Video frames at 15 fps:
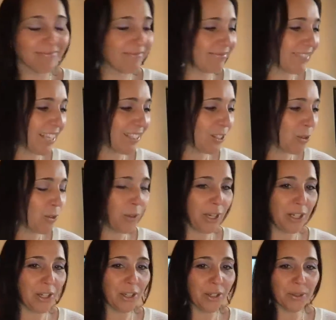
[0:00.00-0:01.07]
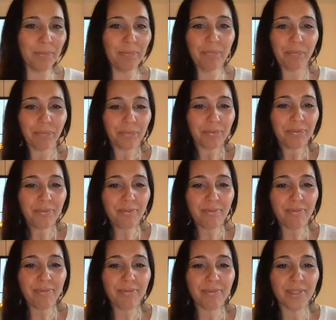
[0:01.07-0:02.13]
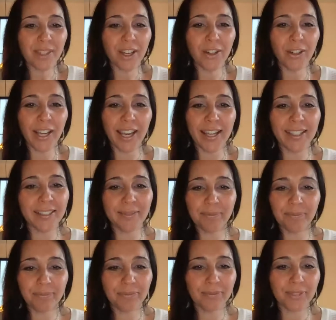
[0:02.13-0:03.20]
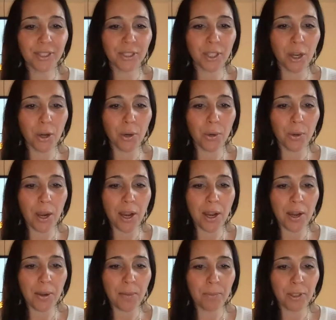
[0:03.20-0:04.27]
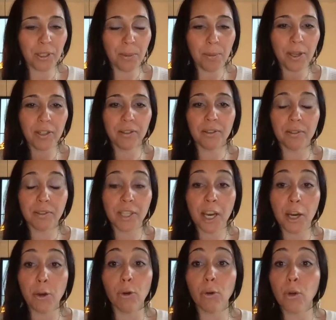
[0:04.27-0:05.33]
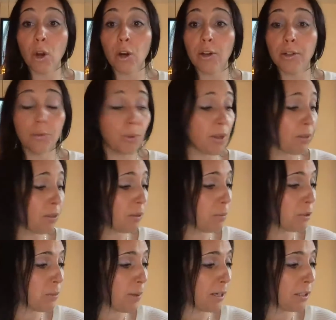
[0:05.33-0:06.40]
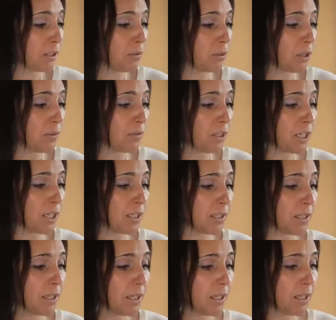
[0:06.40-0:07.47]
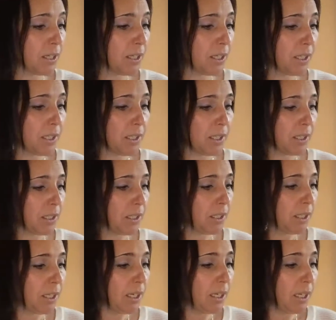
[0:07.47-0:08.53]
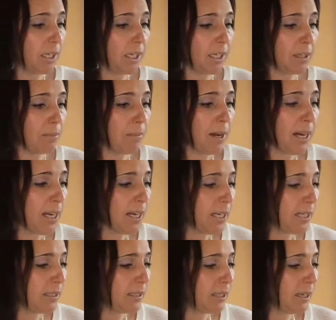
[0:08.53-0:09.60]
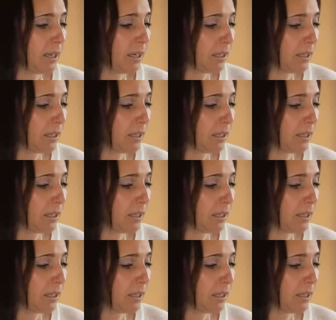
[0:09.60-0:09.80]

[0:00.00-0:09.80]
Not so gringo. Okay, so I'm going to pick a tarot card with the perspective shifting in mind.